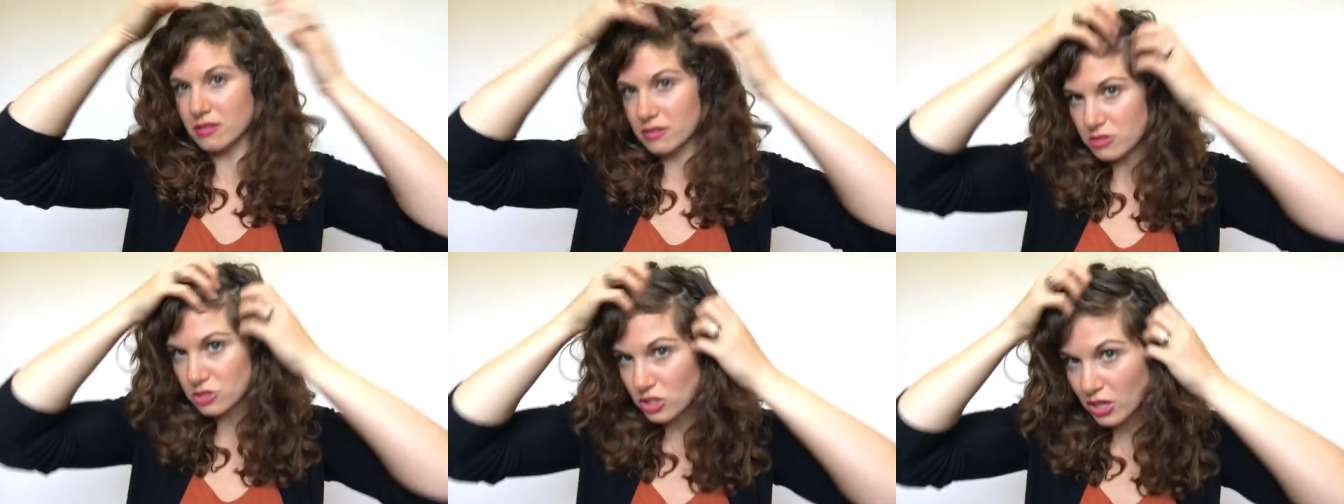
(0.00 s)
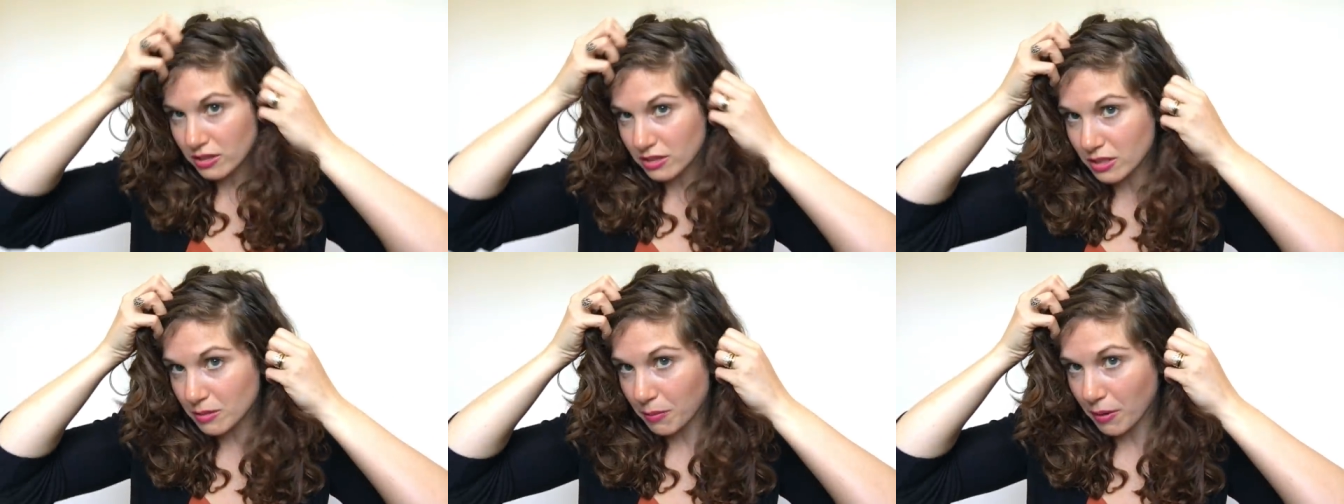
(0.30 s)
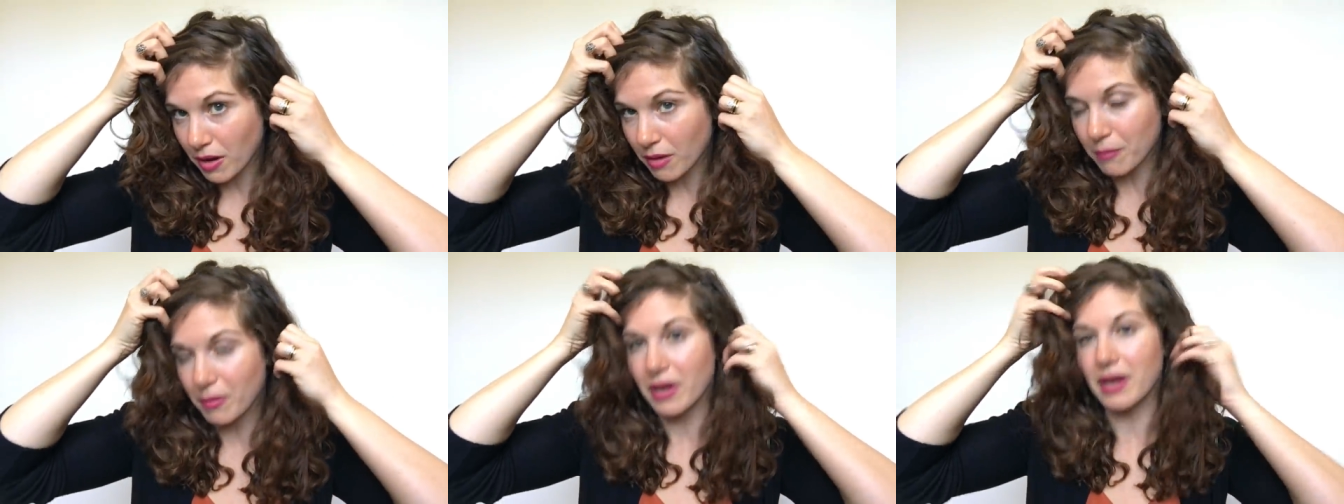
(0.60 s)
gently
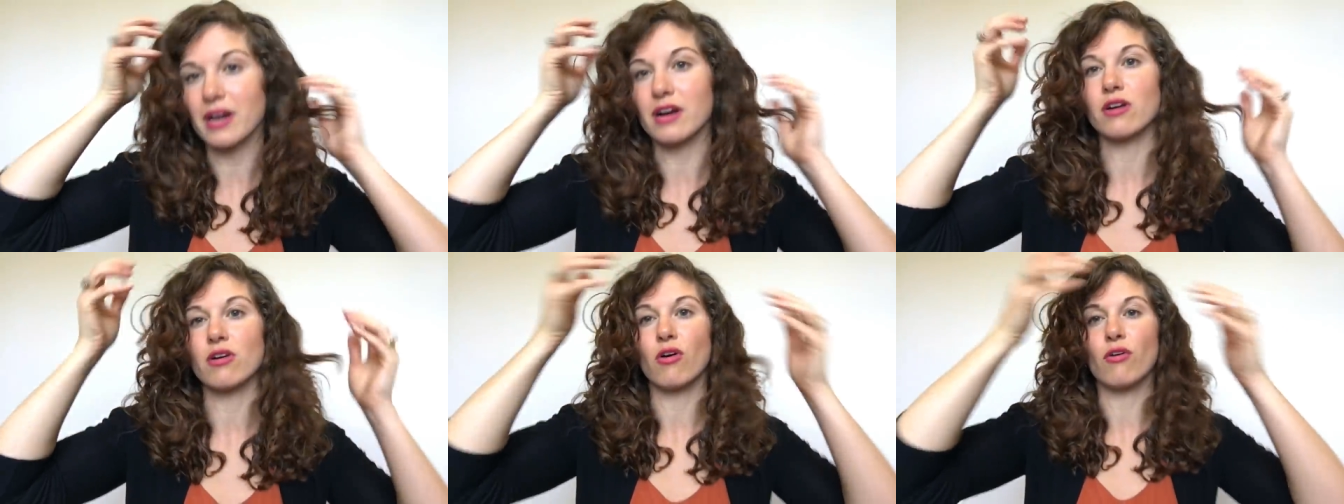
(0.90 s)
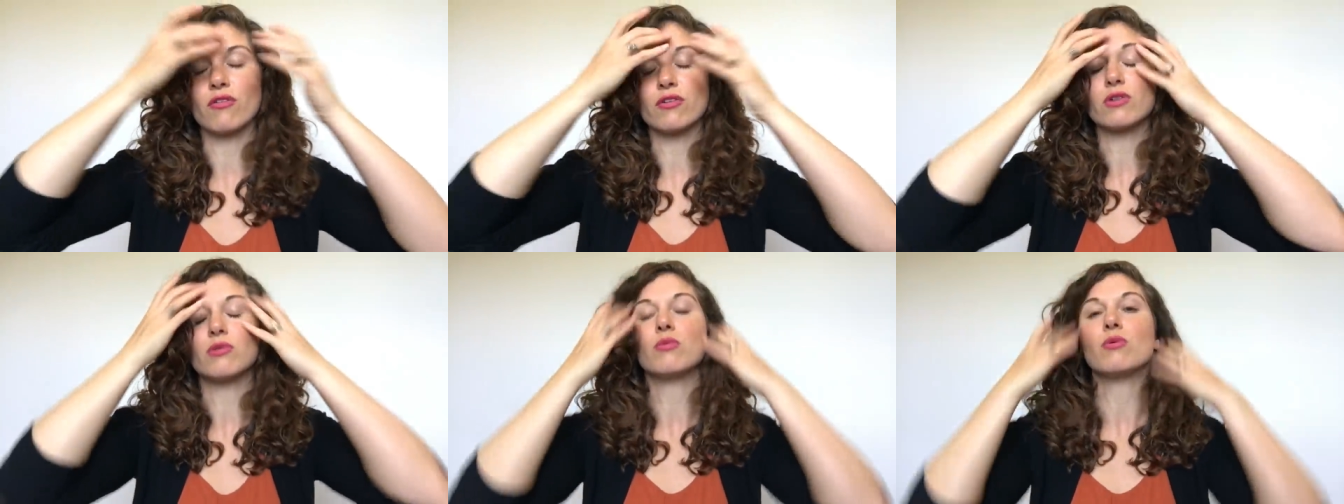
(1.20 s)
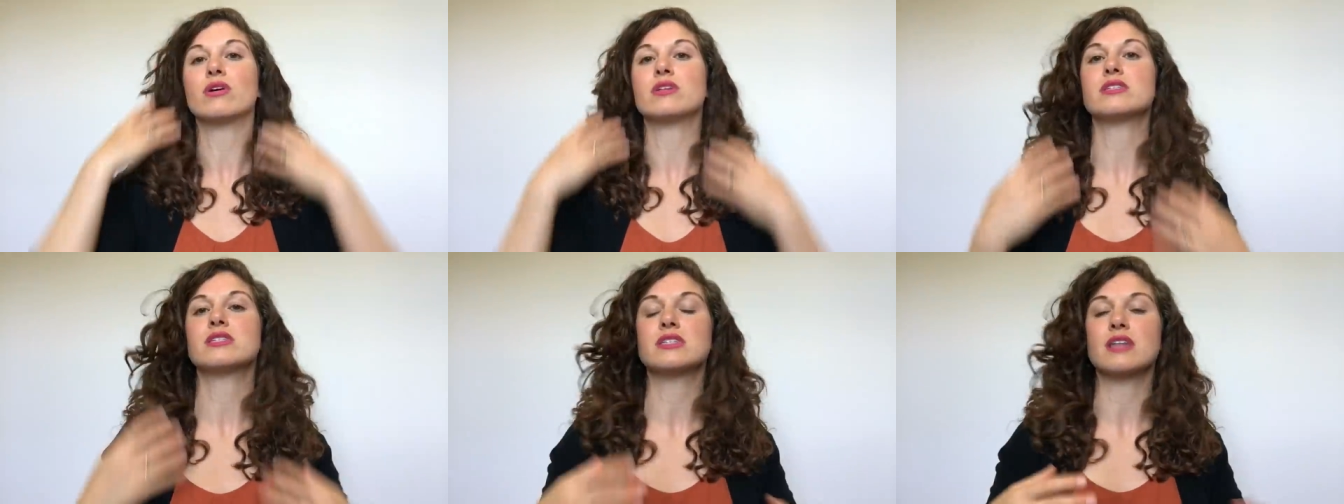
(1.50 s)
part my hair over to
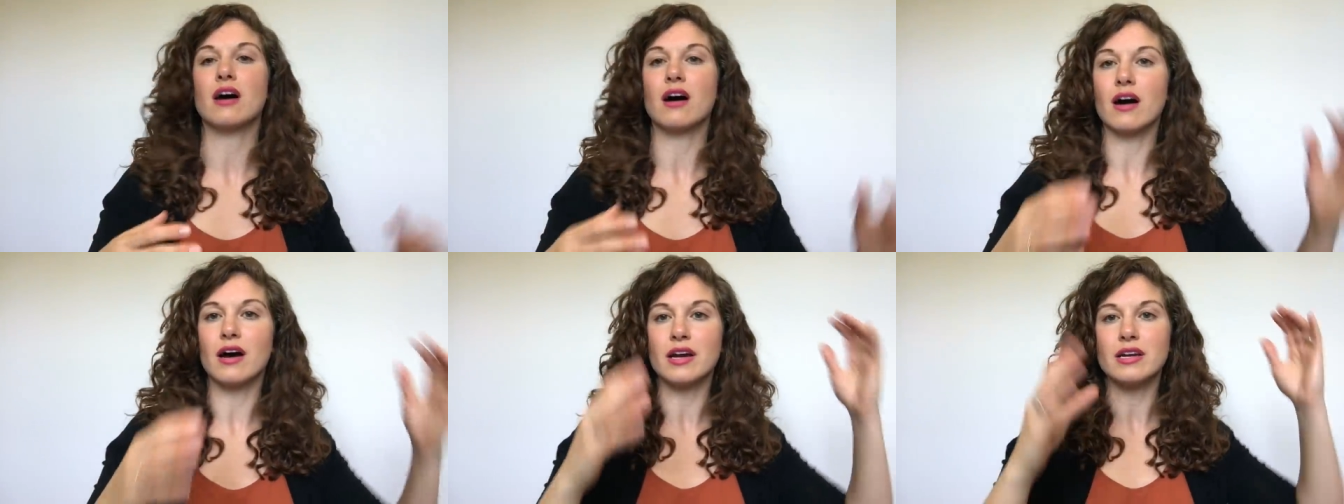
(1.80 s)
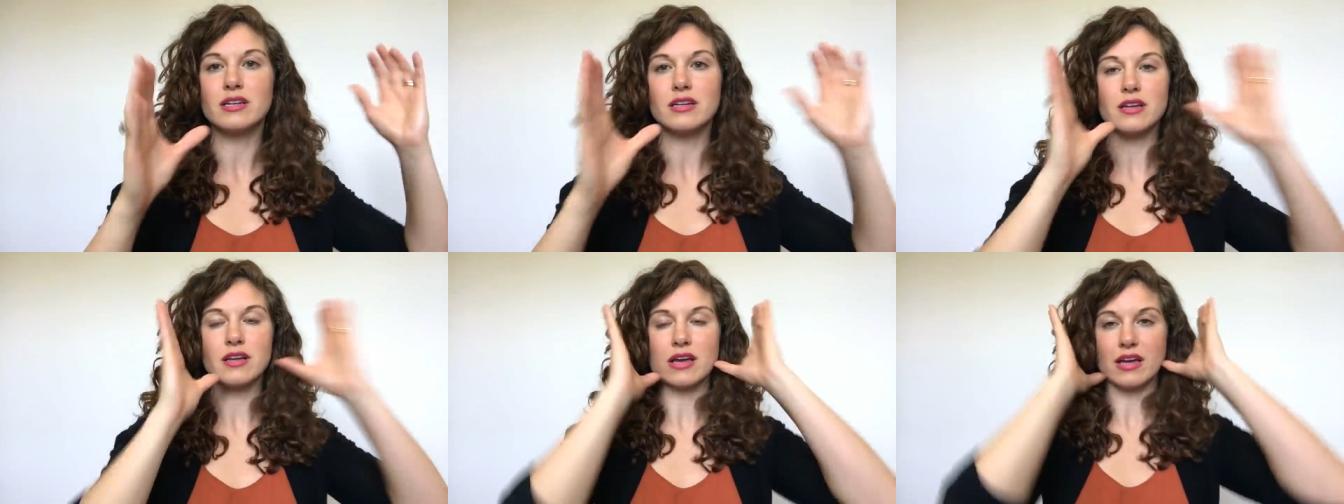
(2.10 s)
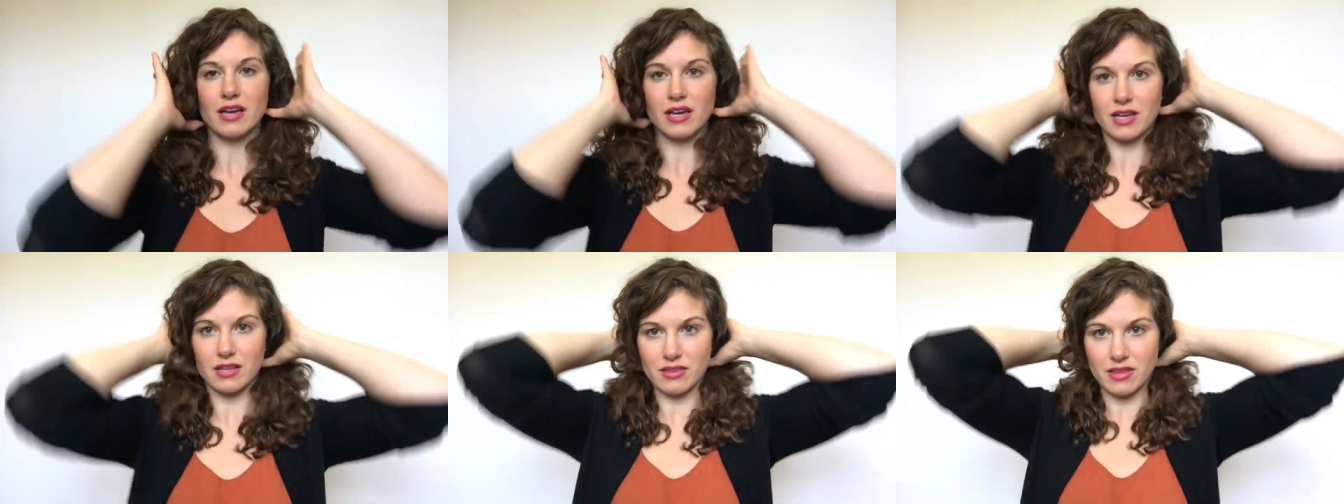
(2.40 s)
one side,
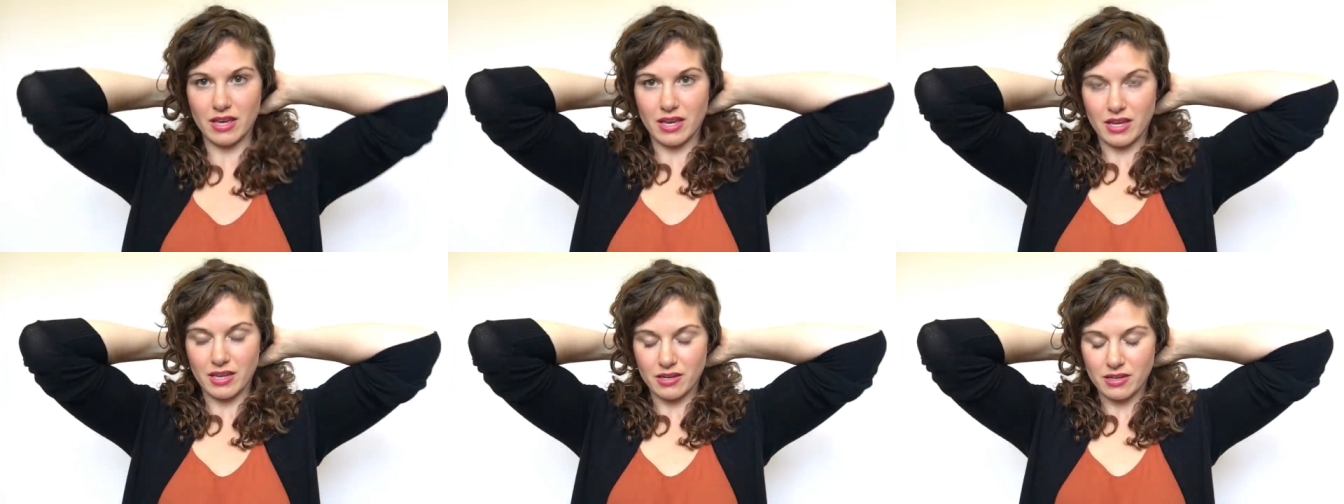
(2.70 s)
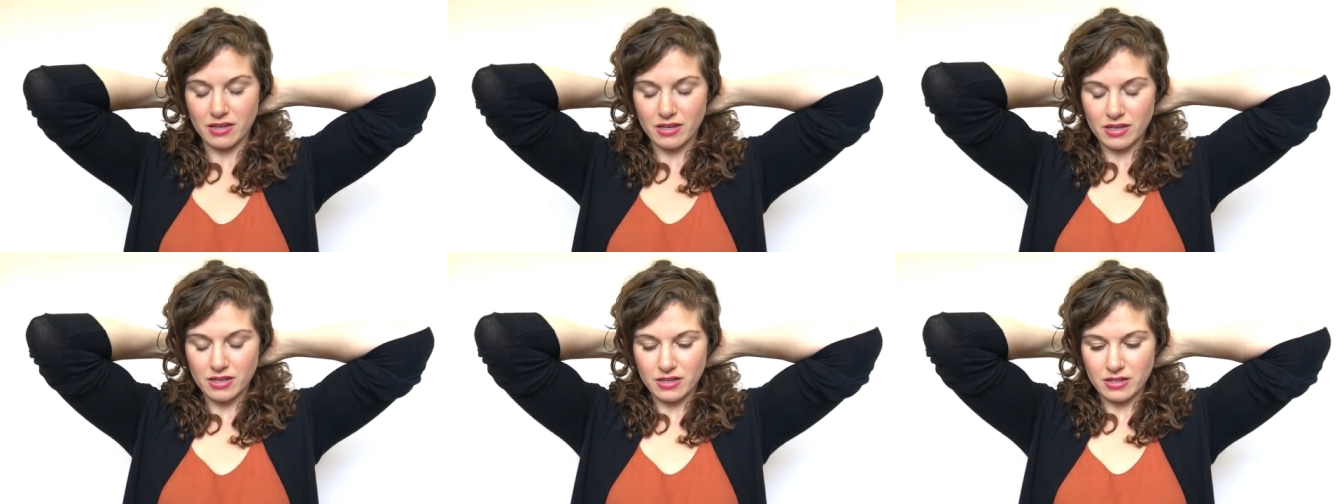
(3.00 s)
and then